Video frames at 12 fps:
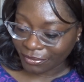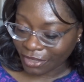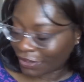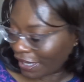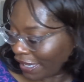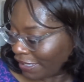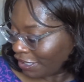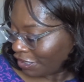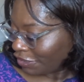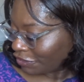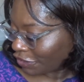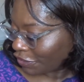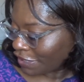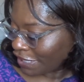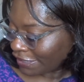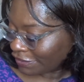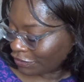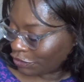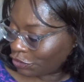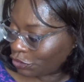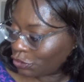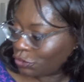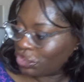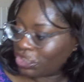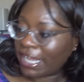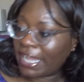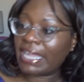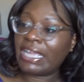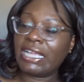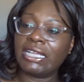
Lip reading: Okay, so this Douce